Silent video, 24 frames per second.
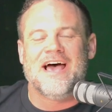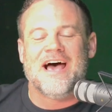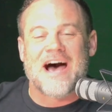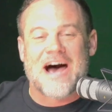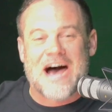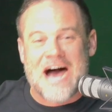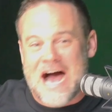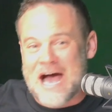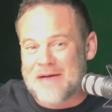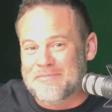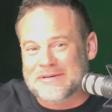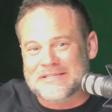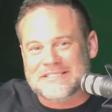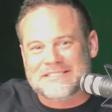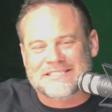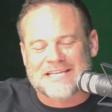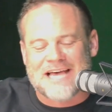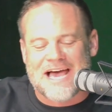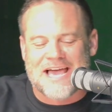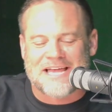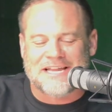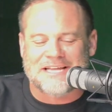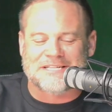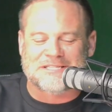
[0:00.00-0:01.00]
I'm
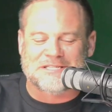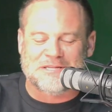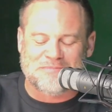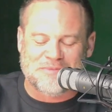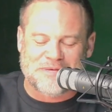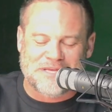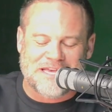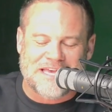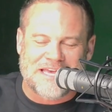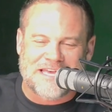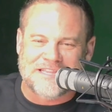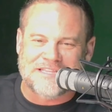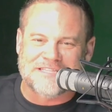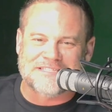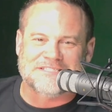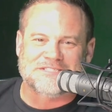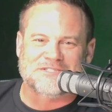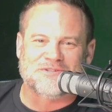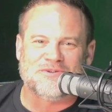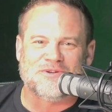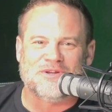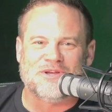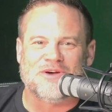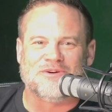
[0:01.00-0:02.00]
excited to be in the
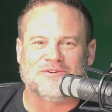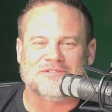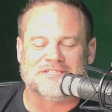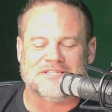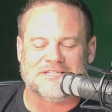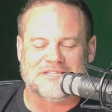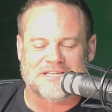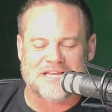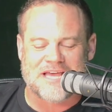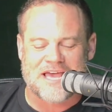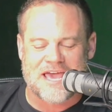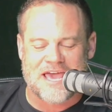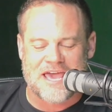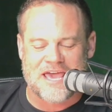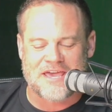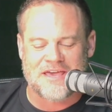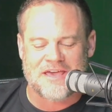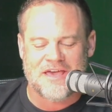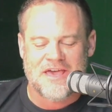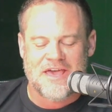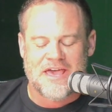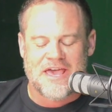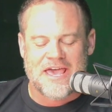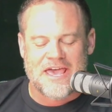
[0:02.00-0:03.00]
studio today
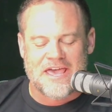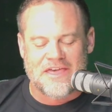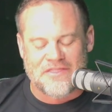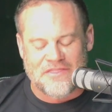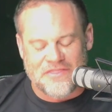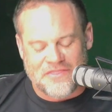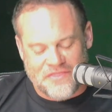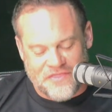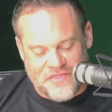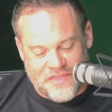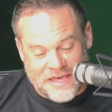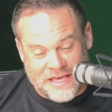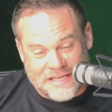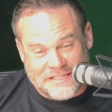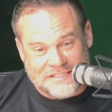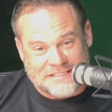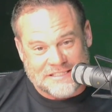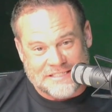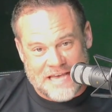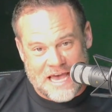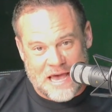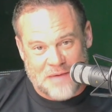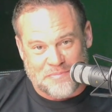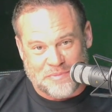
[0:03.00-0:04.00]
in
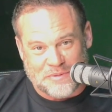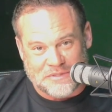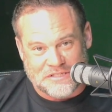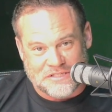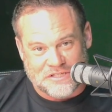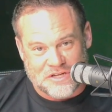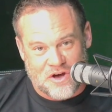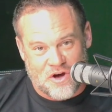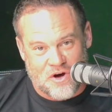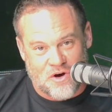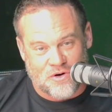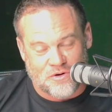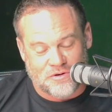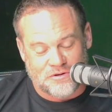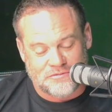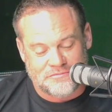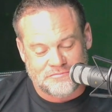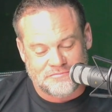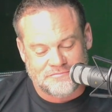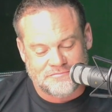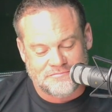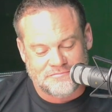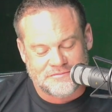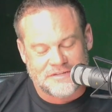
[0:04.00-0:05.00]
this episode.
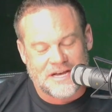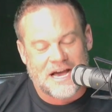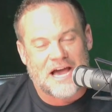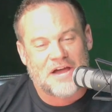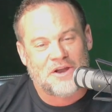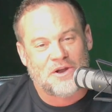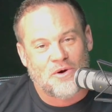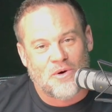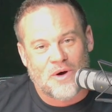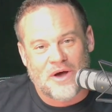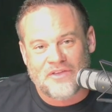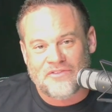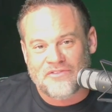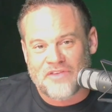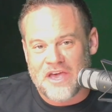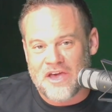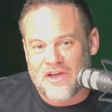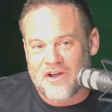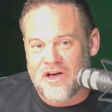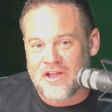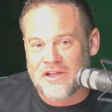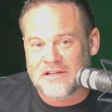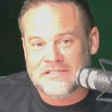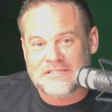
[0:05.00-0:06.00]
I know I say
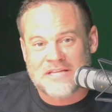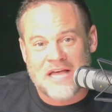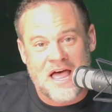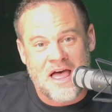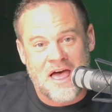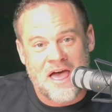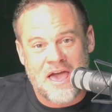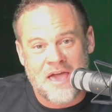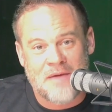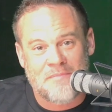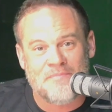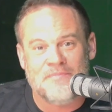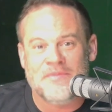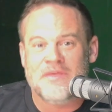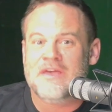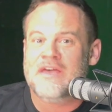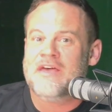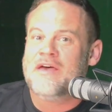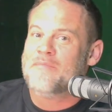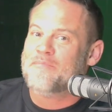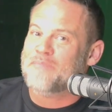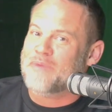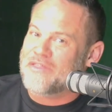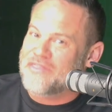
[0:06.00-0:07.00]
it all the time,
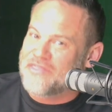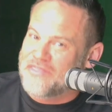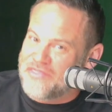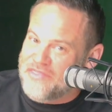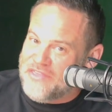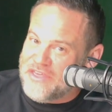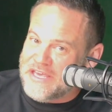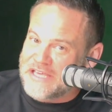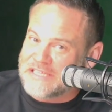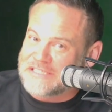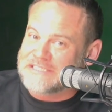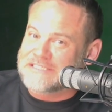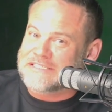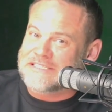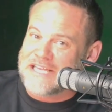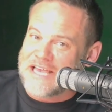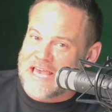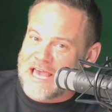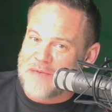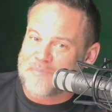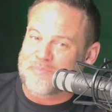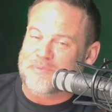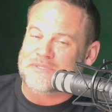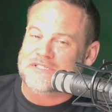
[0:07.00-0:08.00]
but this
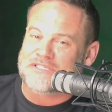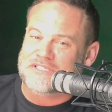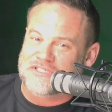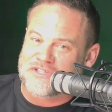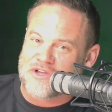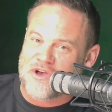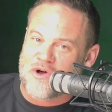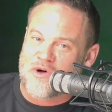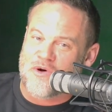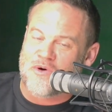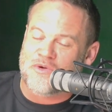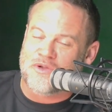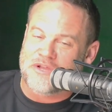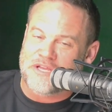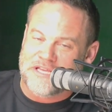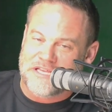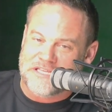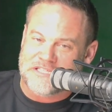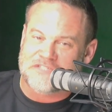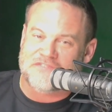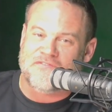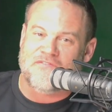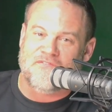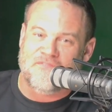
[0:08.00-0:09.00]
episode
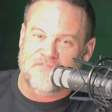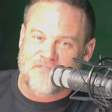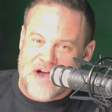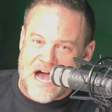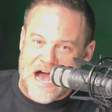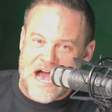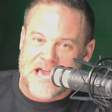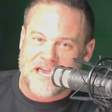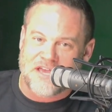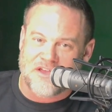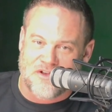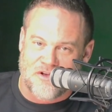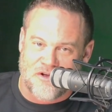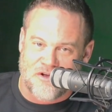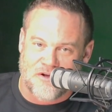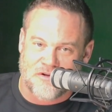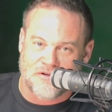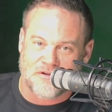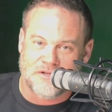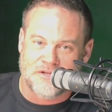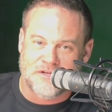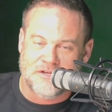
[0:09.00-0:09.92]
is fire.